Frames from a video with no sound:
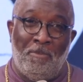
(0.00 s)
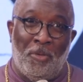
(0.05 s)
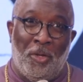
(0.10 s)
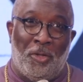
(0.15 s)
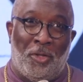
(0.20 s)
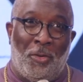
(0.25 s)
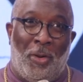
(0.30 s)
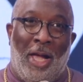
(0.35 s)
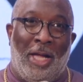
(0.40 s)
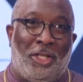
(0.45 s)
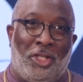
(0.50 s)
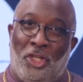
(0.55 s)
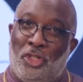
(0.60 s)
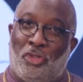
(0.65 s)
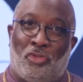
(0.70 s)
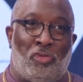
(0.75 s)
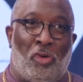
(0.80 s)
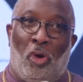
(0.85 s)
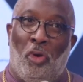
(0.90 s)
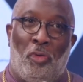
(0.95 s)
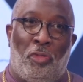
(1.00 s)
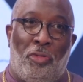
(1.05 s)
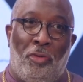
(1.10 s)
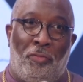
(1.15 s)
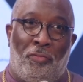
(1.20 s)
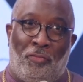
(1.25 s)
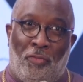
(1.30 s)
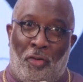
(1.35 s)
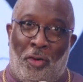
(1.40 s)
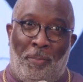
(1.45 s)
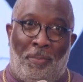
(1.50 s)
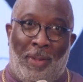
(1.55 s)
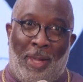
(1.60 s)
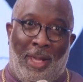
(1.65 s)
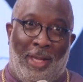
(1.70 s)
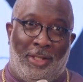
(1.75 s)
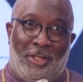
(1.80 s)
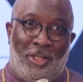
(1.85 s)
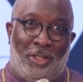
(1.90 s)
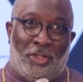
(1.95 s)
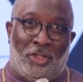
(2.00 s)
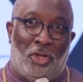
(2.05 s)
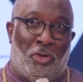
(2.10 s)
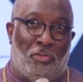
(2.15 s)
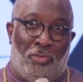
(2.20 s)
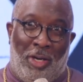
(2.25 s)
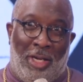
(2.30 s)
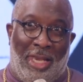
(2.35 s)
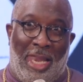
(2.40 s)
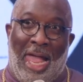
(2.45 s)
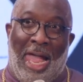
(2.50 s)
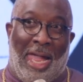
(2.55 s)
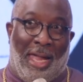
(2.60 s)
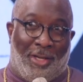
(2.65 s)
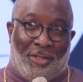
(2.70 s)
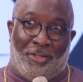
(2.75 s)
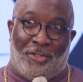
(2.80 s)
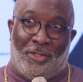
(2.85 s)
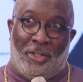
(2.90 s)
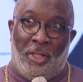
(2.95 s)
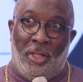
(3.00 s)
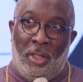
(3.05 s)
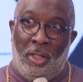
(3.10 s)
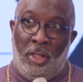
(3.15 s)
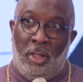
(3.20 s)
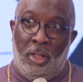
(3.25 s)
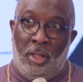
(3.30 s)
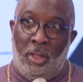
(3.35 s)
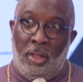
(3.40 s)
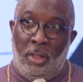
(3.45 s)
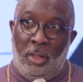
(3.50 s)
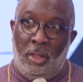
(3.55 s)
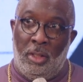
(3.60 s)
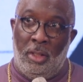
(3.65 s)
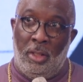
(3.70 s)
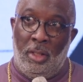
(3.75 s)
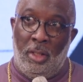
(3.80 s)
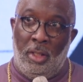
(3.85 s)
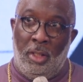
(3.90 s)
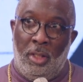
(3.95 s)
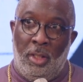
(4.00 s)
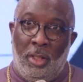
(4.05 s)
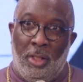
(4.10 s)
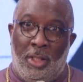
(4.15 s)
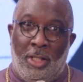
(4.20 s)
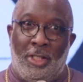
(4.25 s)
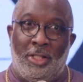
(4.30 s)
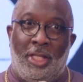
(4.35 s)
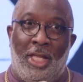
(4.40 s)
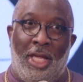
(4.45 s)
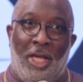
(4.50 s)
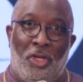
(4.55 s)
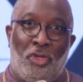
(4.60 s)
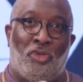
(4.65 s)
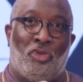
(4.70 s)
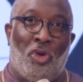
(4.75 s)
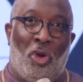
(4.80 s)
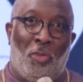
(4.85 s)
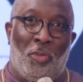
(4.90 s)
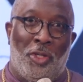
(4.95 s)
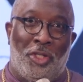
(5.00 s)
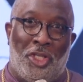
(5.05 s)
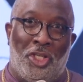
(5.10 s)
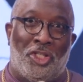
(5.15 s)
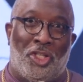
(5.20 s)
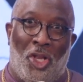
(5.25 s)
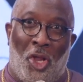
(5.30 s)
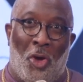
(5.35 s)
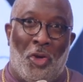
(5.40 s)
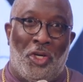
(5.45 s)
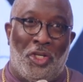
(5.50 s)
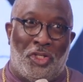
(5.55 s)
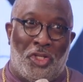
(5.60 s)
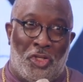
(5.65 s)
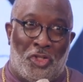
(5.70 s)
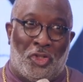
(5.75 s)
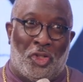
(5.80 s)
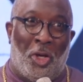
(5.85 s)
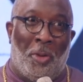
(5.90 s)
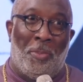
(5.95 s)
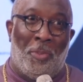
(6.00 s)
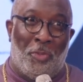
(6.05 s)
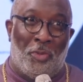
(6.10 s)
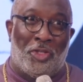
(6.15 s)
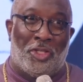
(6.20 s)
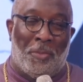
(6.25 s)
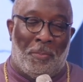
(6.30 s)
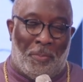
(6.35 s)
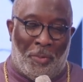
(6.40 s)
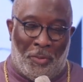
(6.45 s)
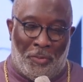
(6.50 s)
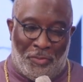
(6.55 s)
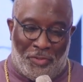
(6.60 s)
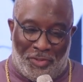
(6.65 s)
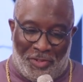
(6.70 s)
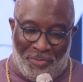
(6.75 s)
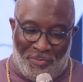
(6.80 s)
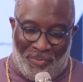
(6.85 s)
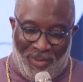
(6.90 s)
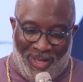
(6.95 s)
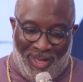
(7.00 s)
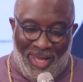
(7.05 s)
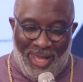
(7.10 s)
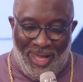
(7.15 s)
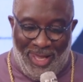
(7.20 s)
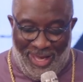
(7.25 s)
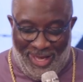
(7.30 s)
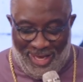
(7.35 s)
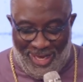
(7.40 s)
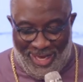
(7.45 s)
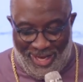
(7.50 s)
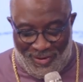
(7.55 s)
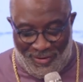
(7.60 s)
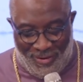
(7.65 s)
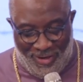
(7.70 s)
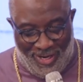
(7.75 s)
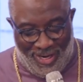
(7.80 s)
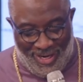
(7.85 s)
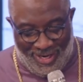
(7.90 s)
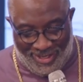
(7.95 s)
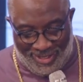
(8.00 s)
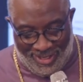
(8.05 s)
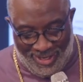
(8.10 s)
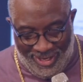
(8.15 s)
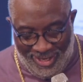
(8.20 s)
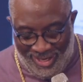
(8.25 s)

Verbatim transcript: So I just scrolled through four pages, so relax. Because the intro was as long as the sermon was supposed to be. Here it is.